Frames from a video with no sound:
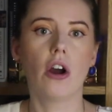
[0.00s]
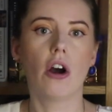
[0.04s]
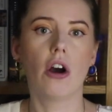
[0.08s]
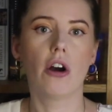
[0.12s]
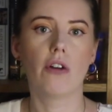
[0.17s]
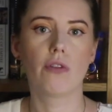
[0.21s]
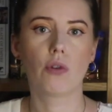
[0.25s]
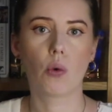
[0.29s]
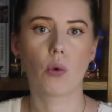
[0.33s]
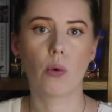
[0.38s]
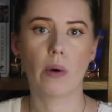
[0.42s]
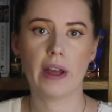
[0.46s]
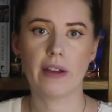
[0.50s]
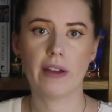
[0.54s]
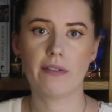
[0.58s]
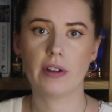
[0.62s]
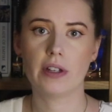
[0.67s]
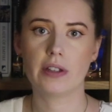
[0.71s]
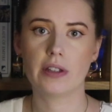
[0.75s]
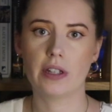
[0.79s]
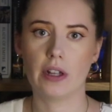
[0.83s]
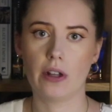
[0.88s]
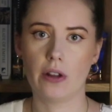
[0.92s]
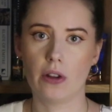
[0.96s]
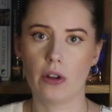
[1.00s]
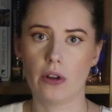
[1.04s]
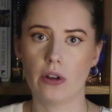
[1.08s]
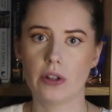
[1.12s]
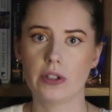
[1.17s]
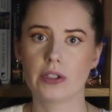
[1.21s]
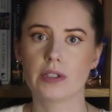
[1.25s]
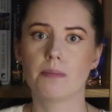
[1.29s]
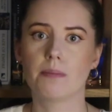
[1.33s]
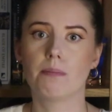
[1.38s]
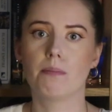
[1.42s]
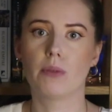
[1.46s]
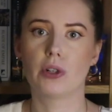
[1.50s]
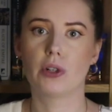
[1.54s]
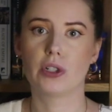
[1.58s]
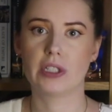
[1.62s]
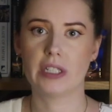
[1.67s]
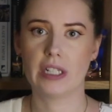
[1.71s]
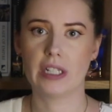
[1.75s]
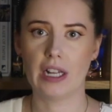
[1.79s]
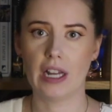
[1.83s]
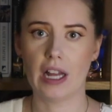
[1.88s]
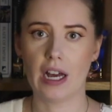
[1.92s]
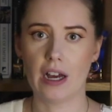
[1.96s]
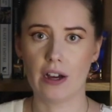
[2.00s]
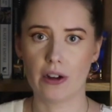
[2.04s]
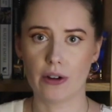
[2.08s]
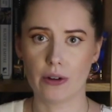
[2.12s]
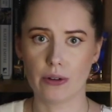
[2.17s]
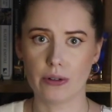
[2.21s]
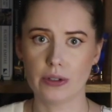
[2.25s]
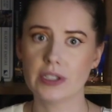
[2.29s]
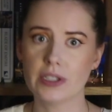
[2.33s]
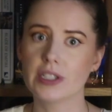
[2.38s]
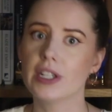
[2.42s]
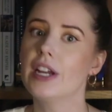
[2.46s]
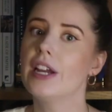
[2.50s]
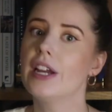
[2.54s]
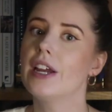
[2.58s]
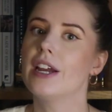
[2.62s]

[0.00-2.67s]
of Cueva de los Murcielagos